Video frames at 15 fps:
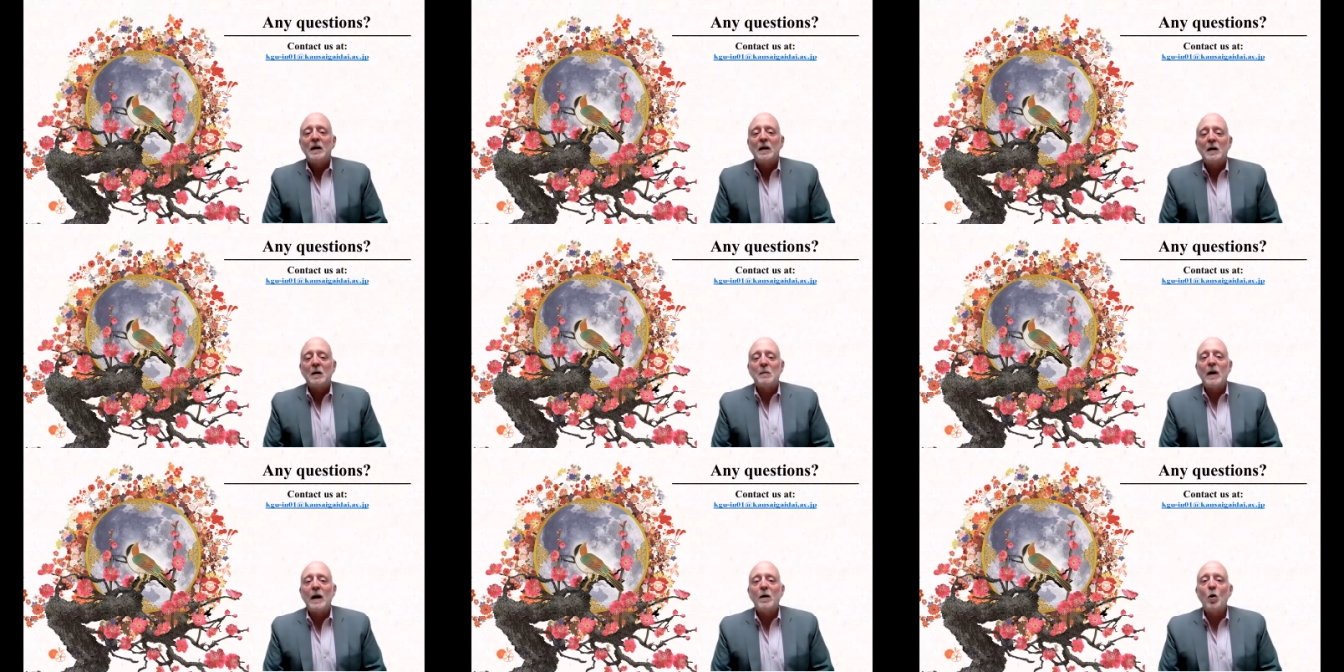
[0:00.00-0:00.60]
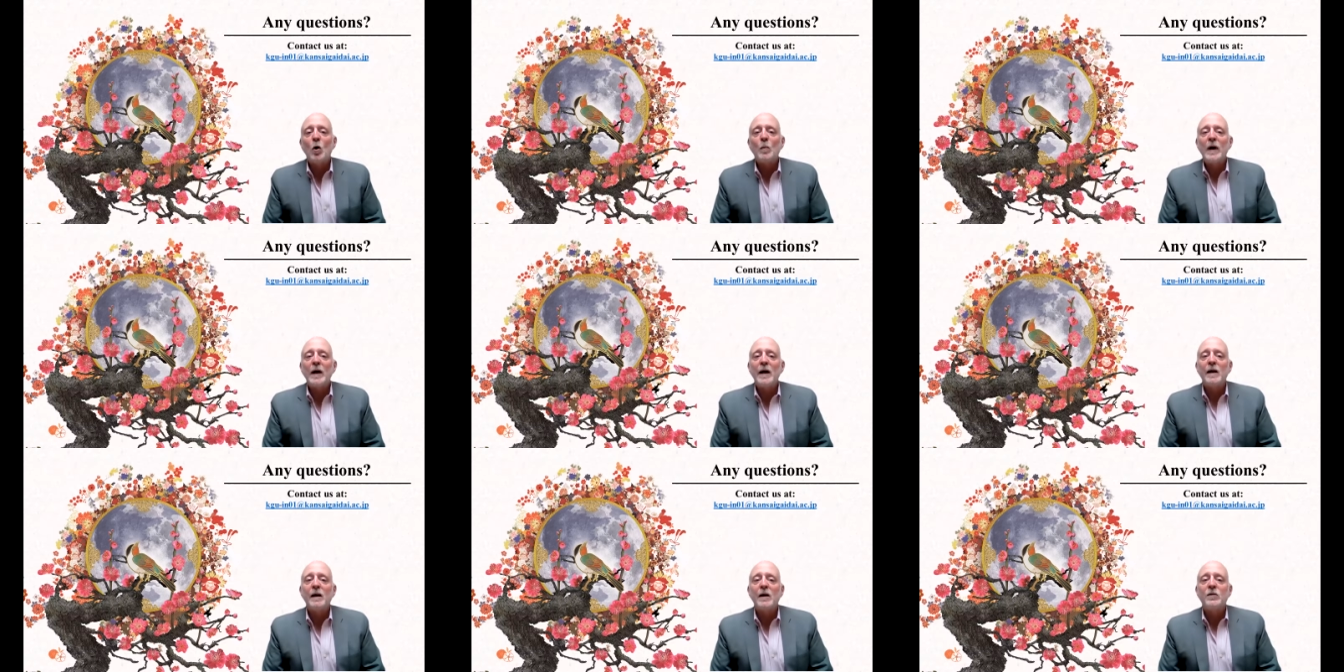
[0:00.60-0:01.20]
Um, I hope
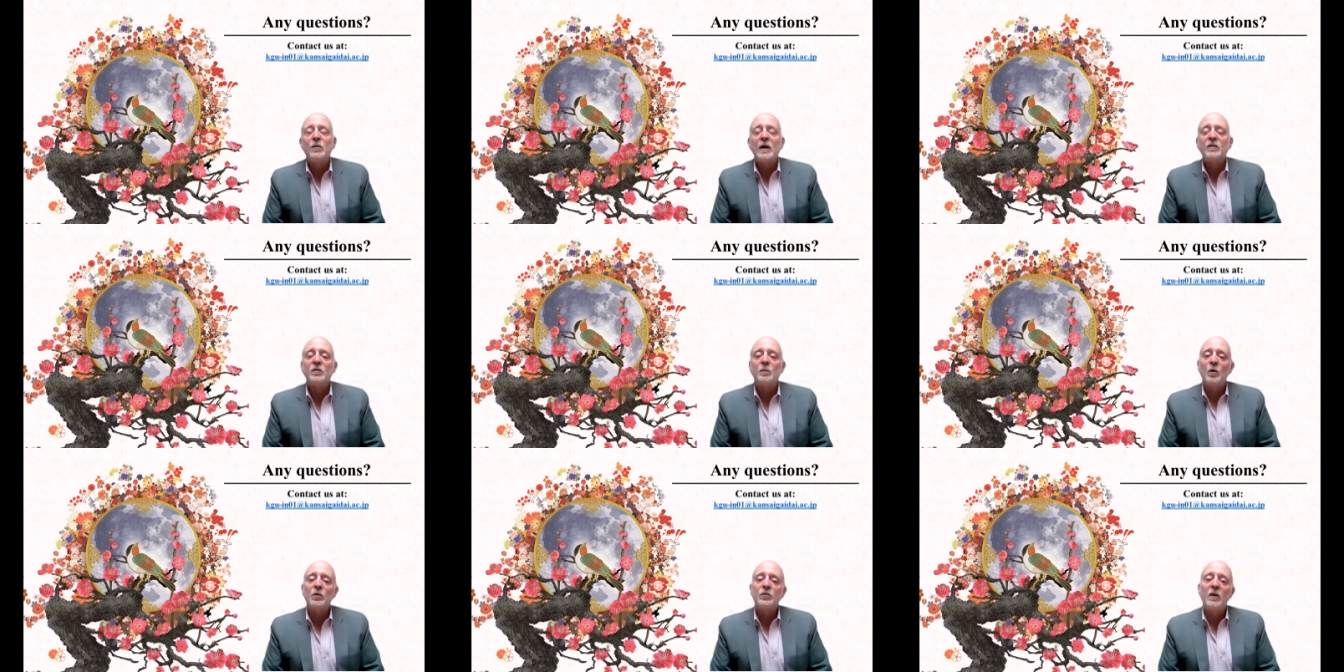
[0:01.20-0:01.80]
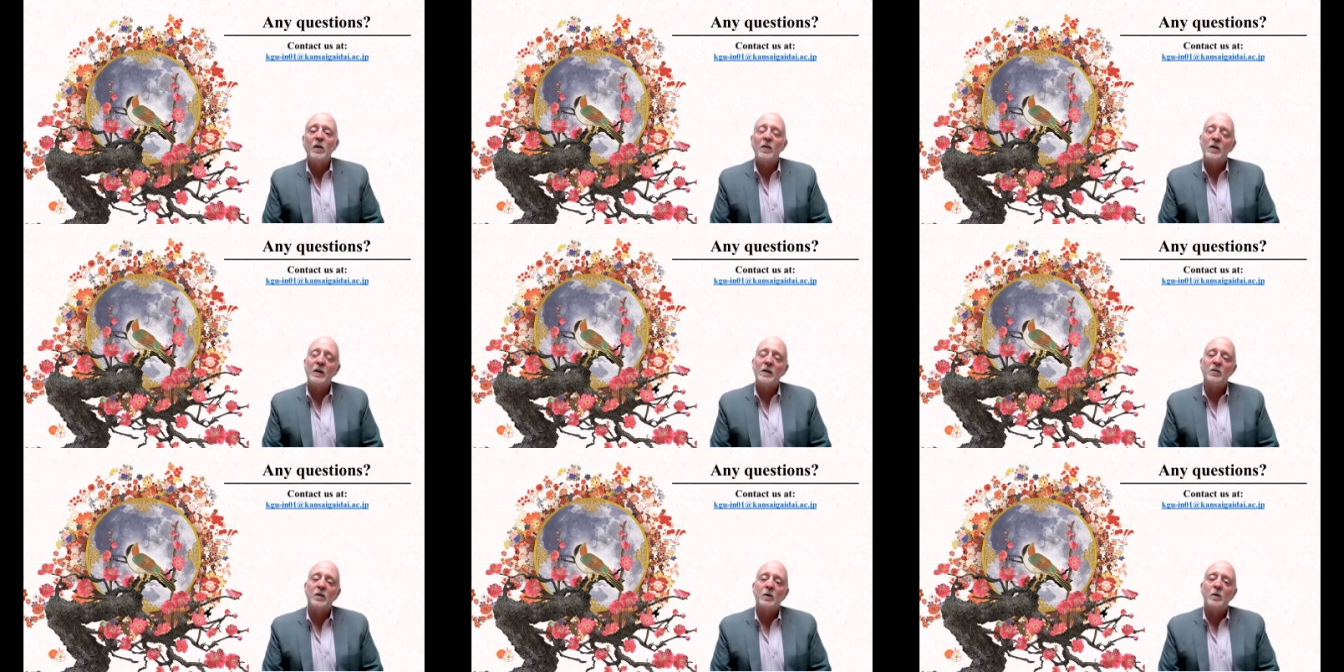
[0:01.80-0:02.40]
I addressed most of the
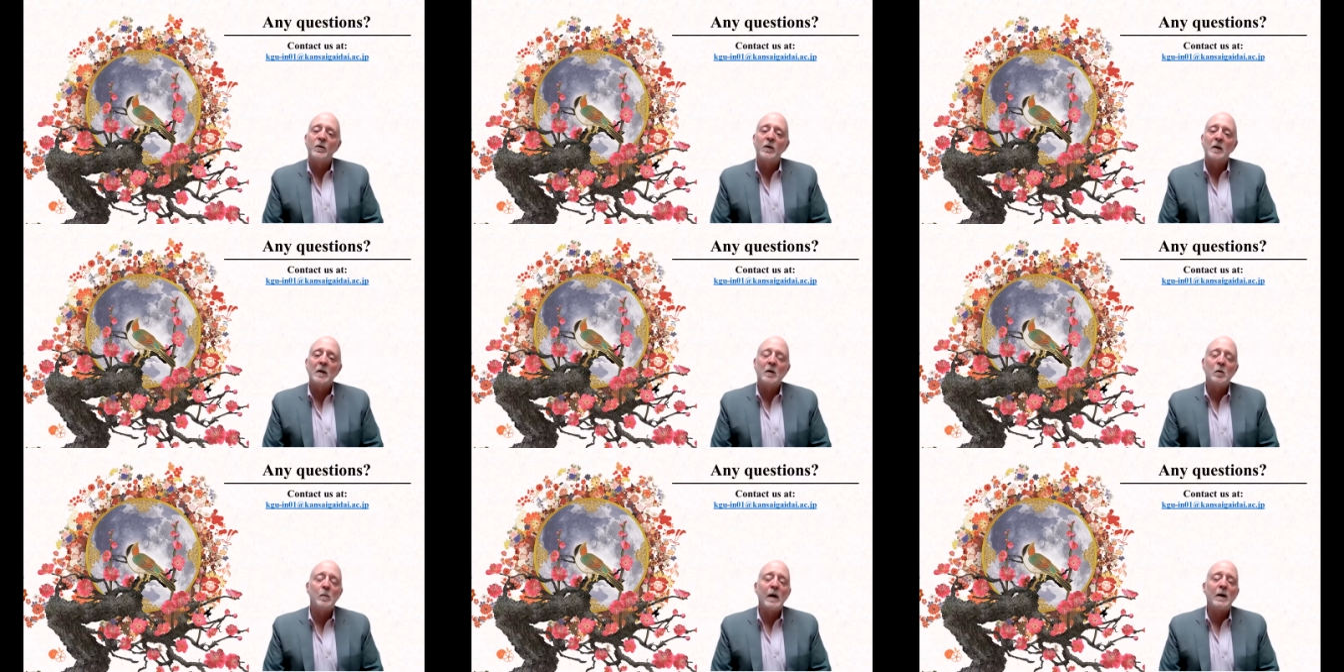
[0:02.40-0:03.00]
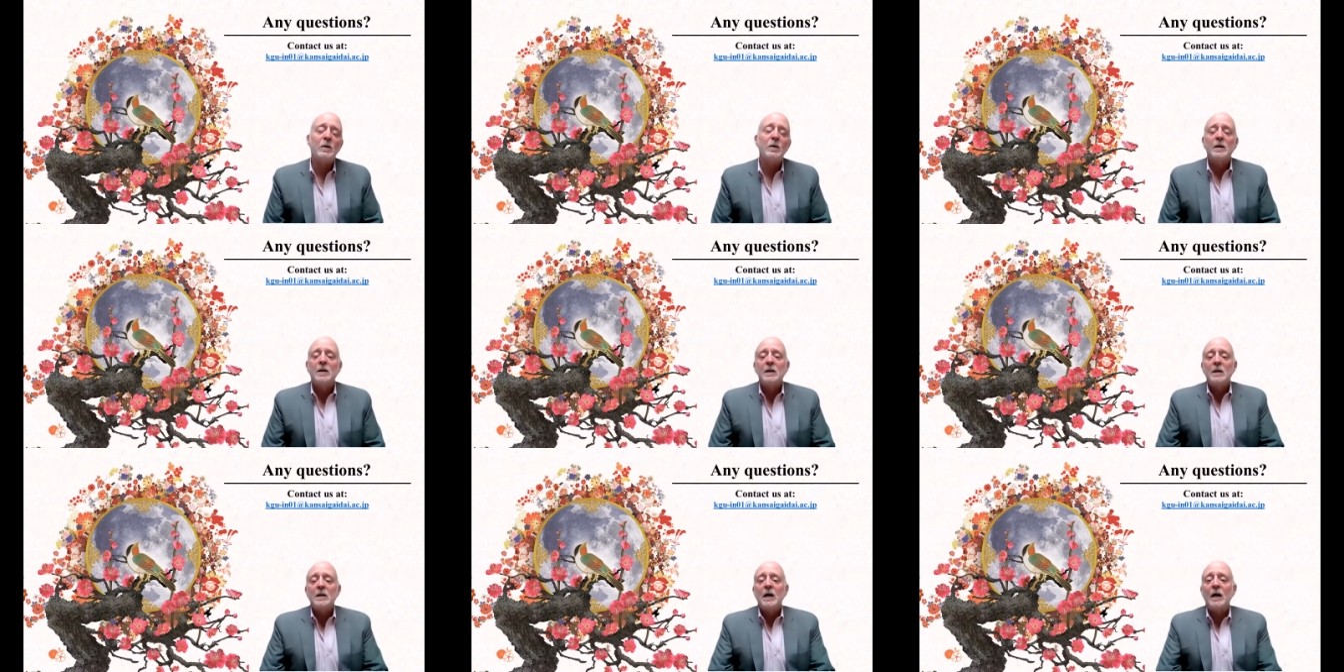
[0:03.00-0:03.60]
things that you were thinking about.
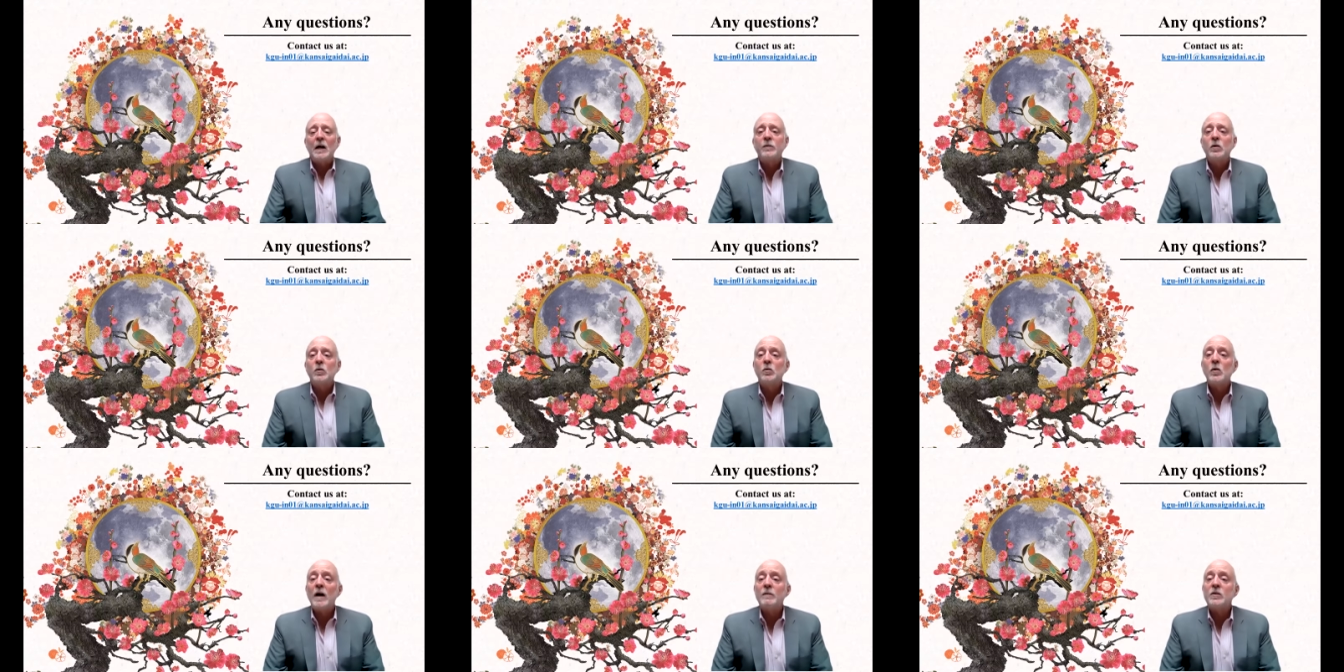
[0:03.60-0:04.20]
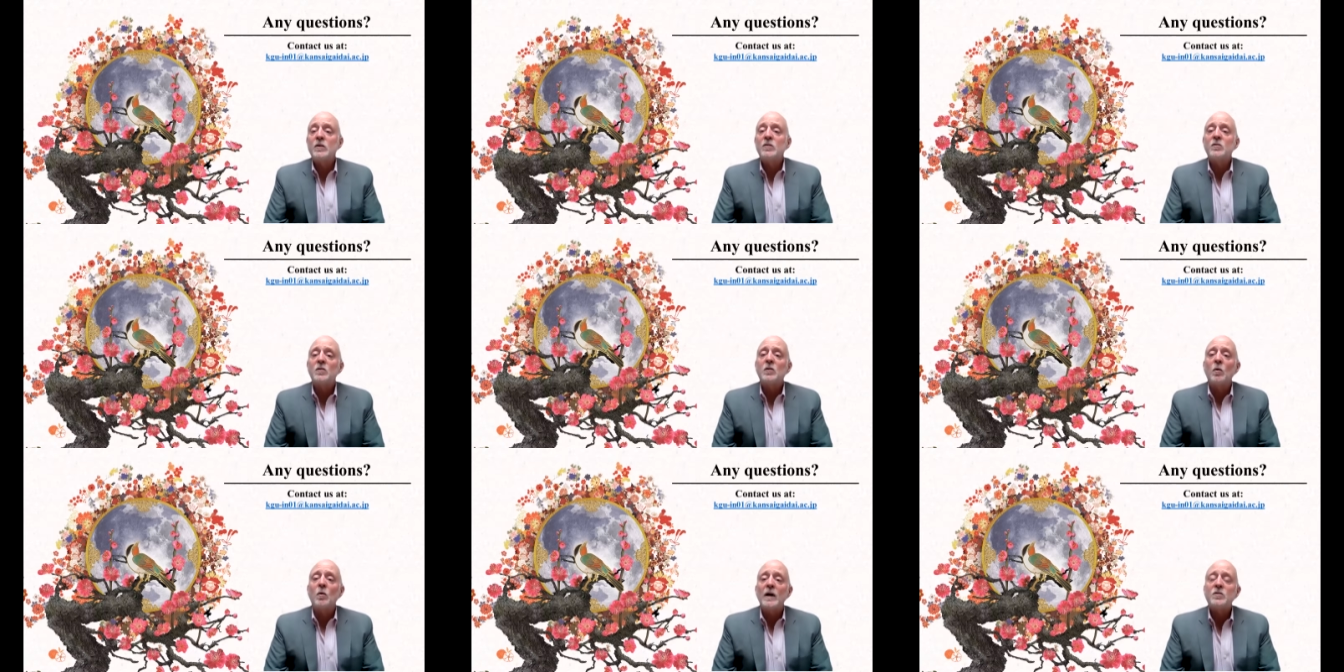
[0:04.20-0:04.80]
Uh, if you do have
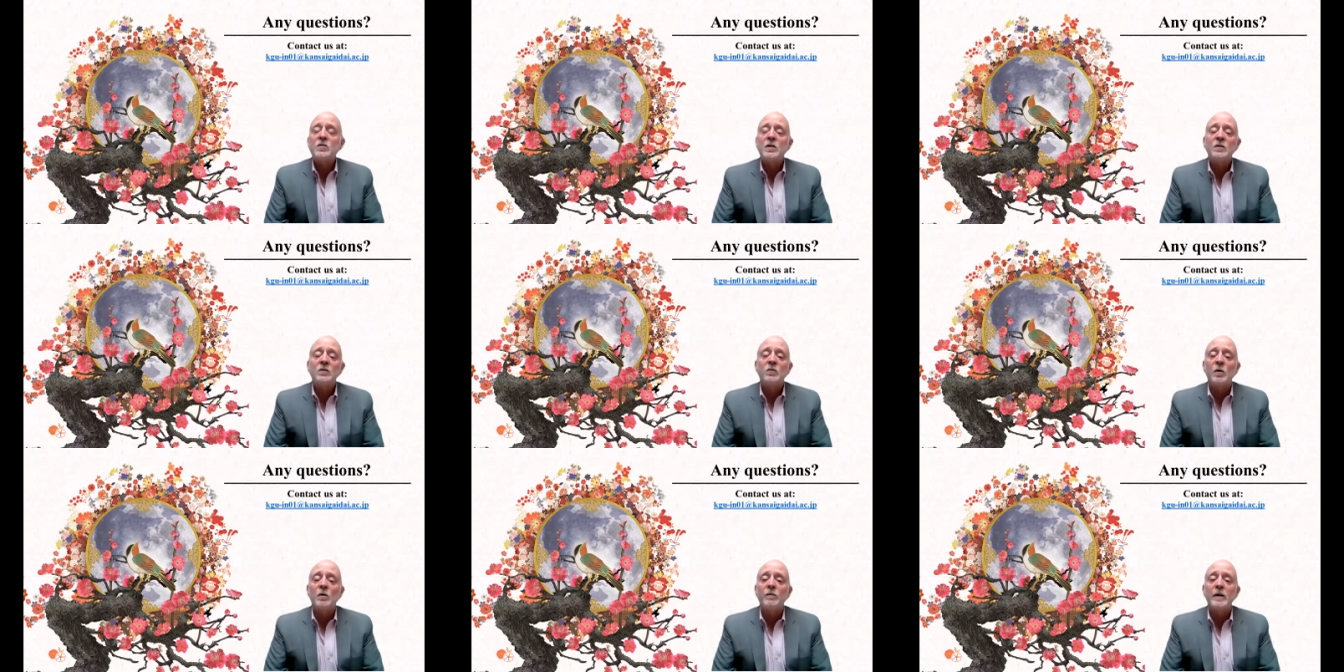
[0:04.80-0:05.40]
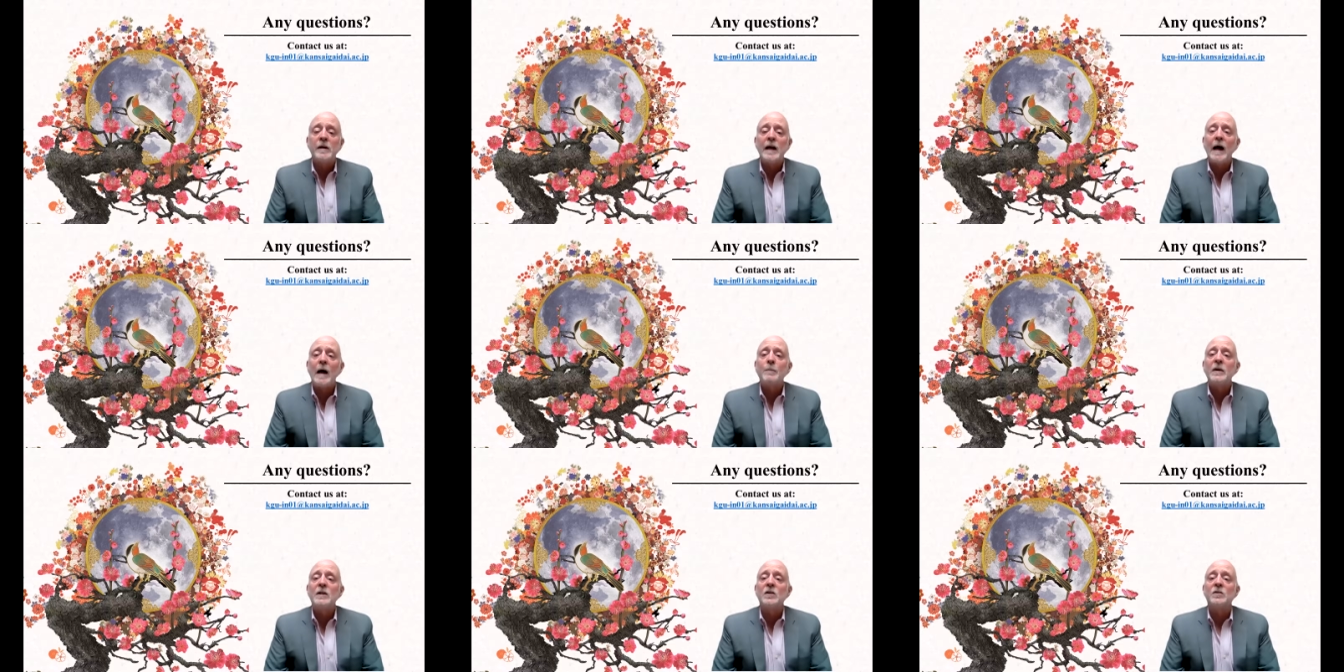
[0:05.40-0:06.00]
additional questions, we're very
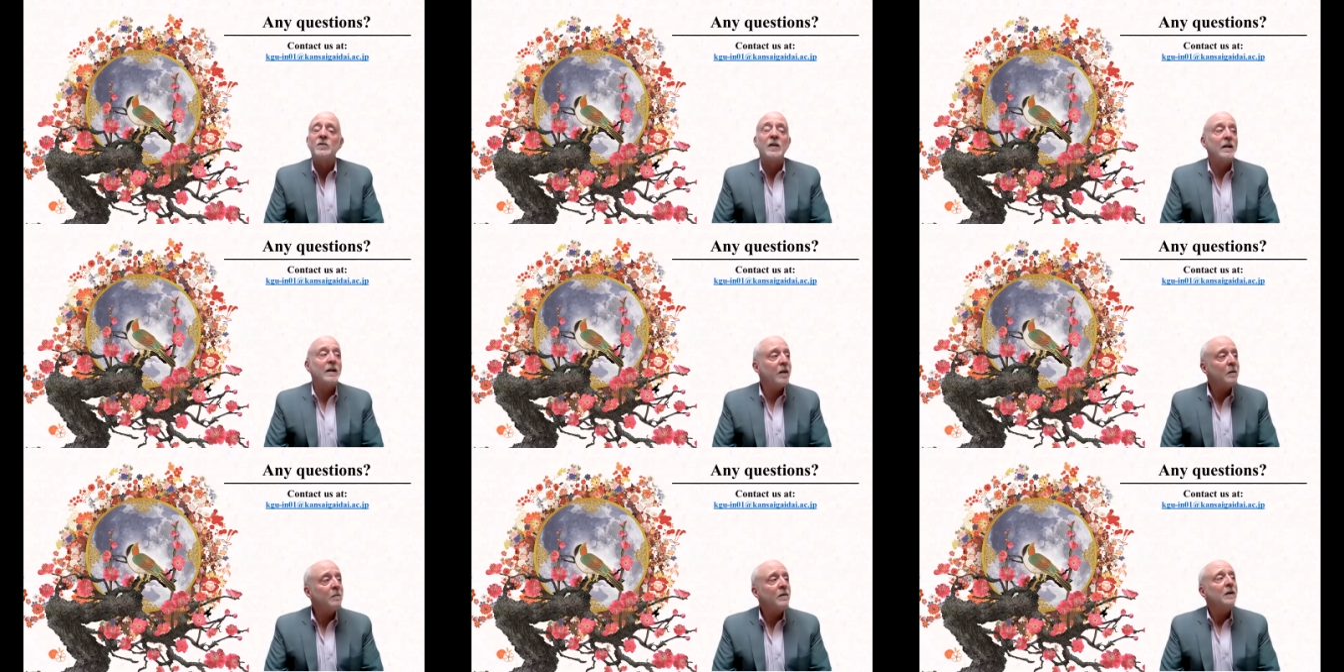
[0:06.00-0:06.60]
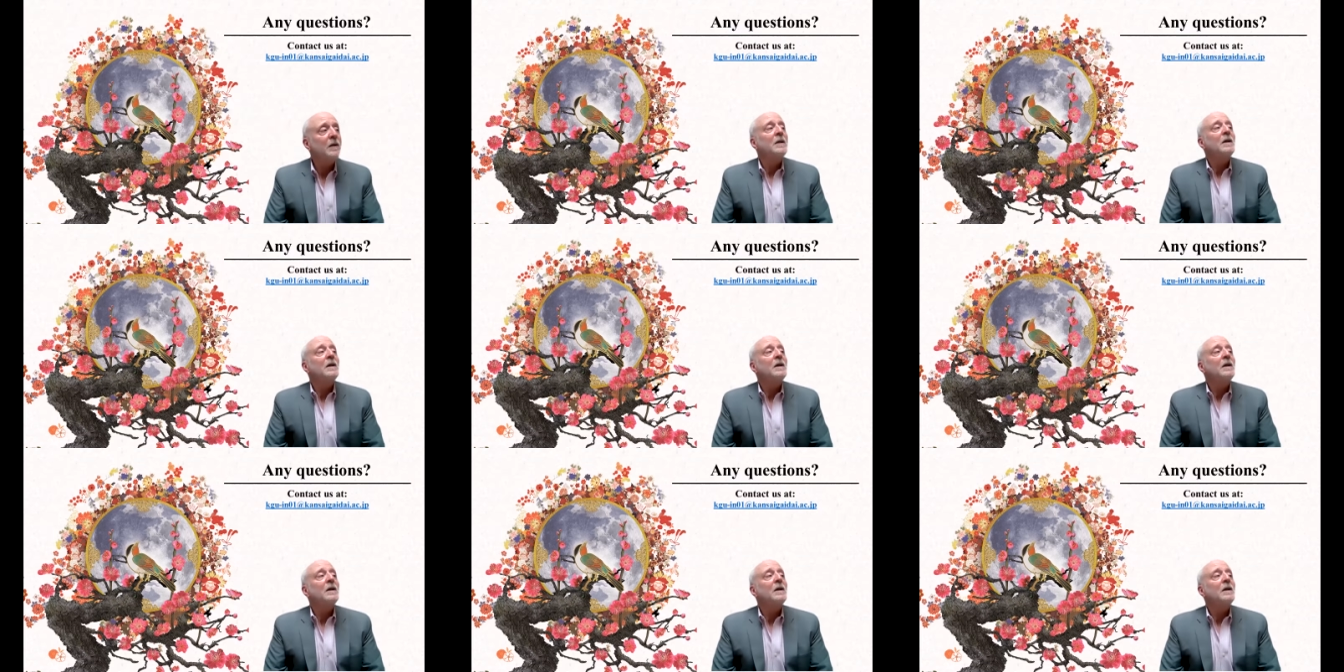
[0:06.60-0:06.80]
happy to take them.